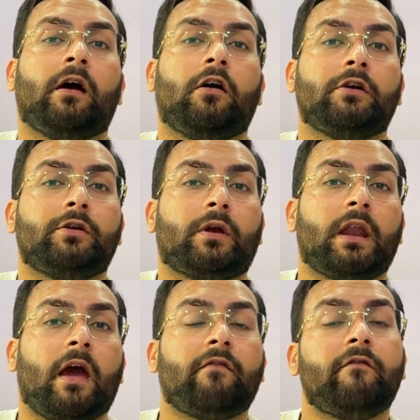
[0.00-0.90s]
or you can
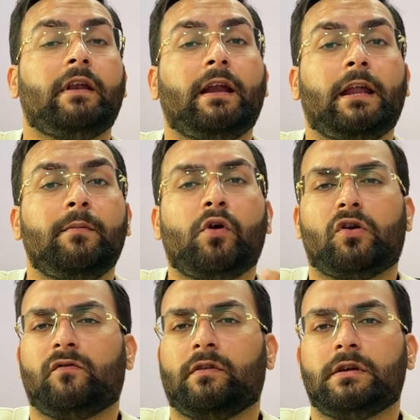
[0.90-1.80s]
have a very deep
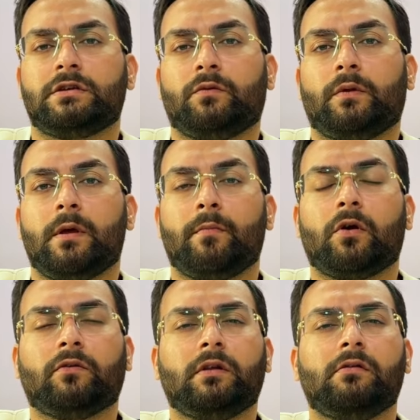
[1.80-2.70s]
conversation with them,
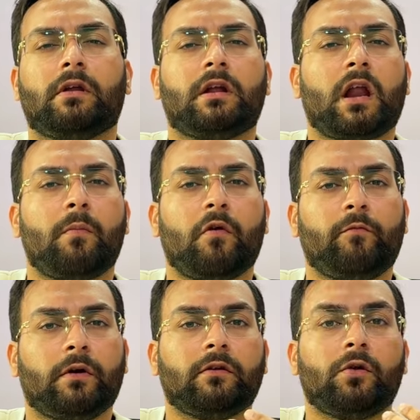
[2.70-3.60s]
because these are the type of
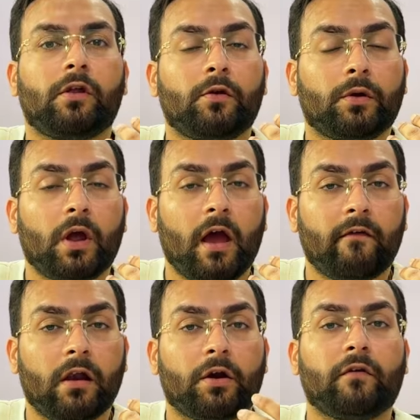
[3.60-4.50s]
person who is going to have
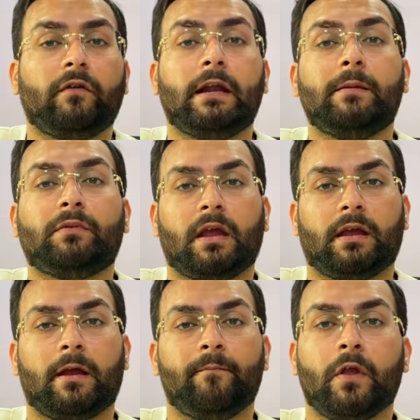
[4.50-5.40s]
a lot of deep
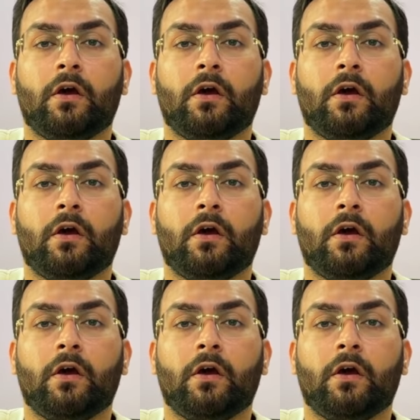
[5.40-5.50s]
thinking.